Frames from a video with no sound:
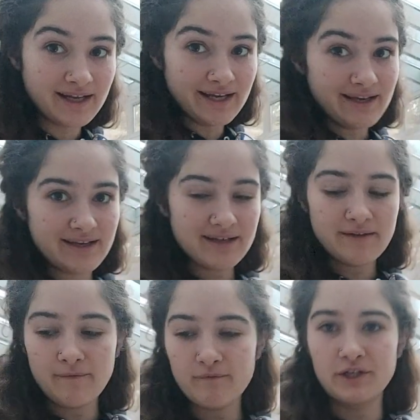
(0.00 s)
Hey,
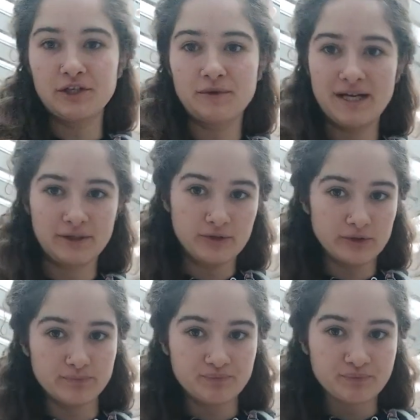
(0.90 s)
found a new
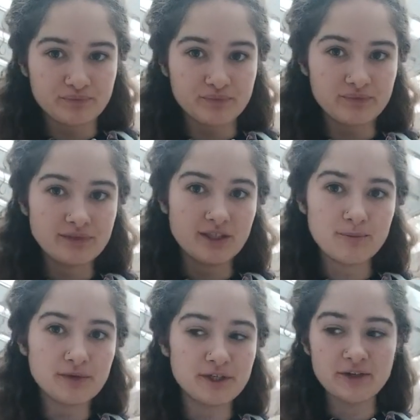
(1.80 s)
angle.
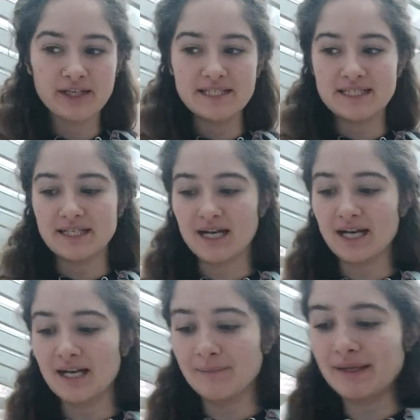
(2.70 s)
Pretty crazy.
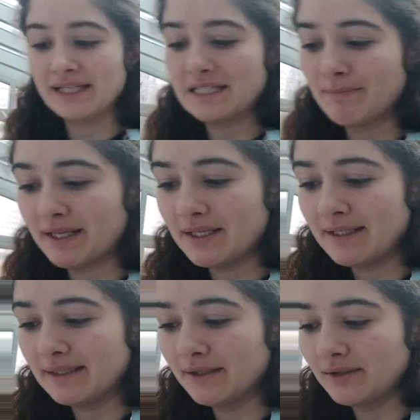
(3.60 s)
It's
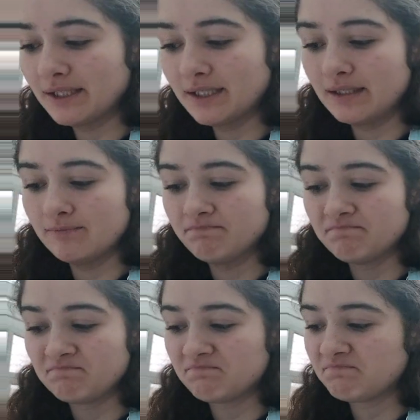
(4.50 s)
been literally
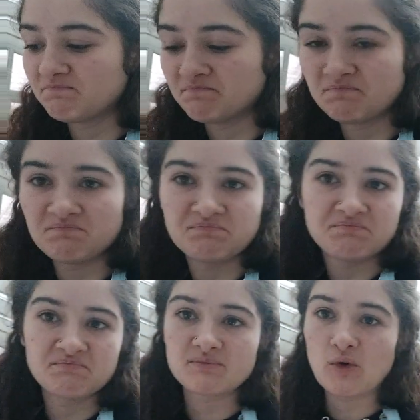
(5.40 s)

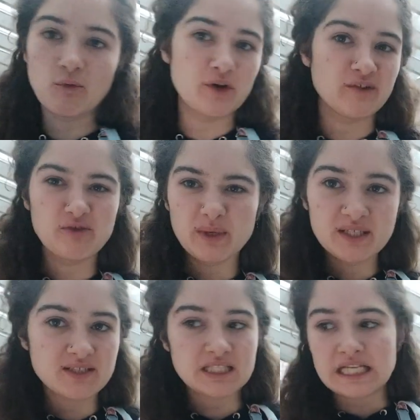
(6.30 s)
45
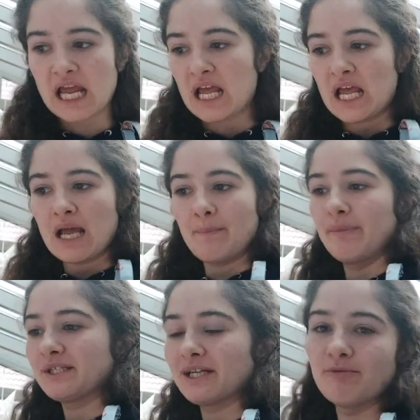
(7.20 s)
minutes.
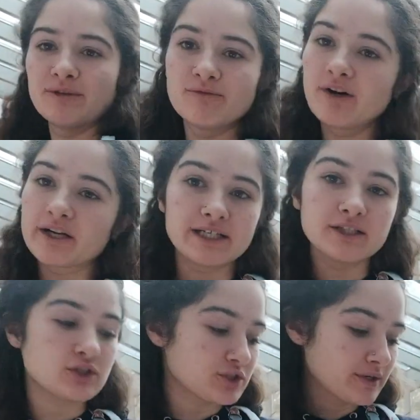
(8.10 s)
Bitch, I've been
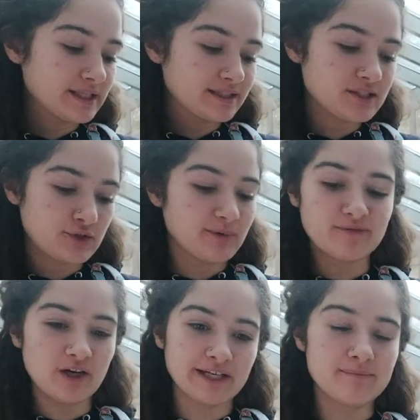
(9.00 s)
fucking stirring this stupid
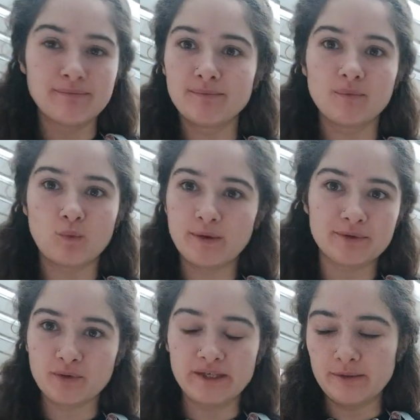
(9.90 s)
fucking whipped
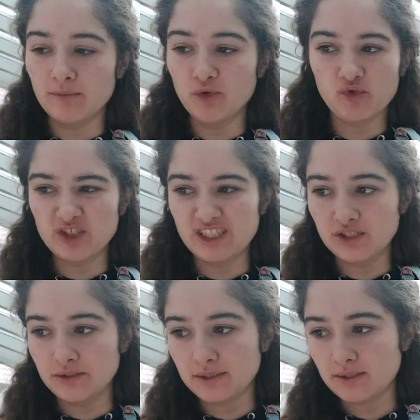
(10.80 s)
cream for
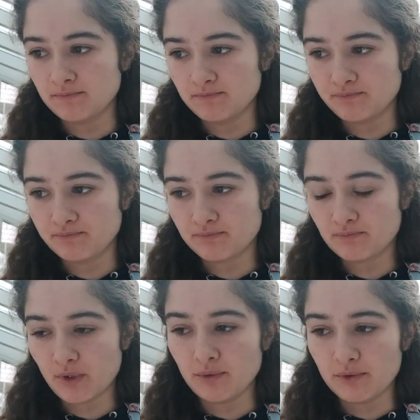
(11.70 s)
years.
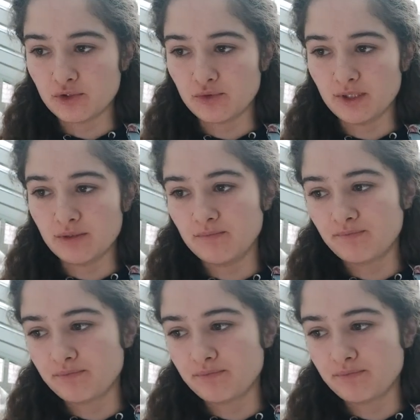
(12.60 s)
I don't want to talk about it.